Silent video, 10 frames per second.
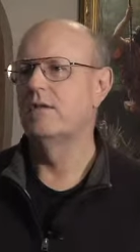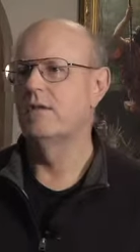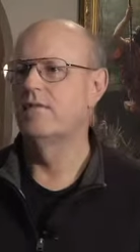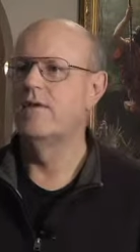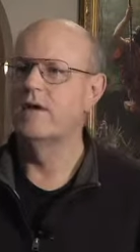
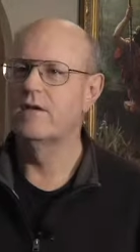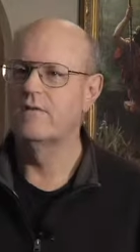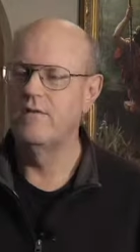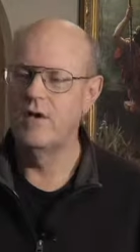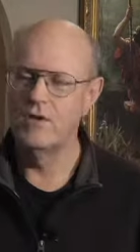the
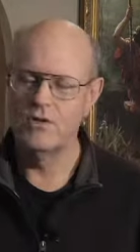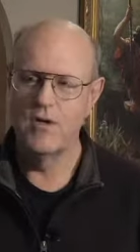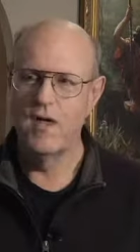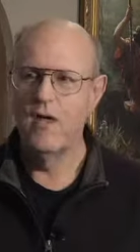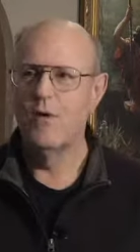infected fish
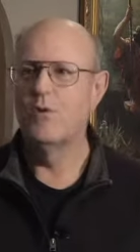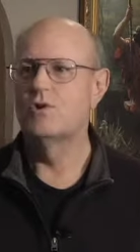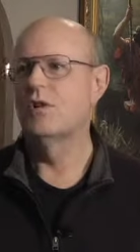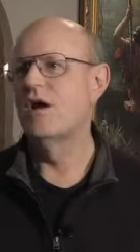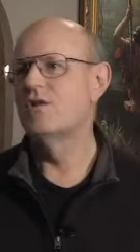
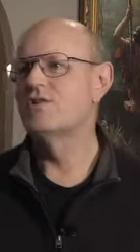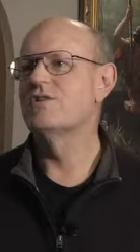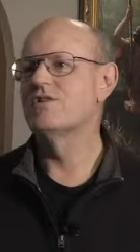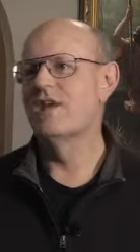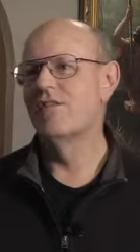which allowed us
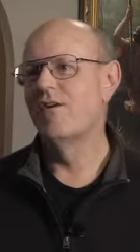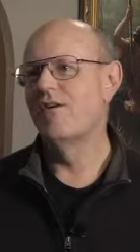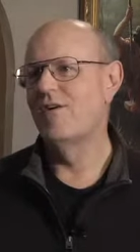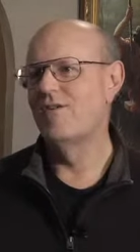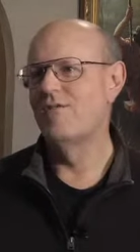to save
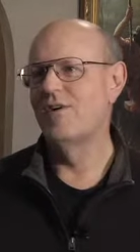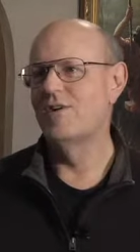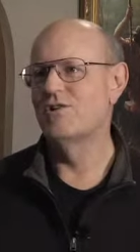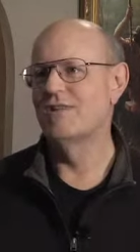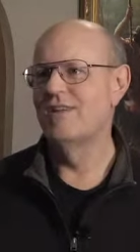our other
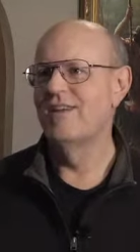fish.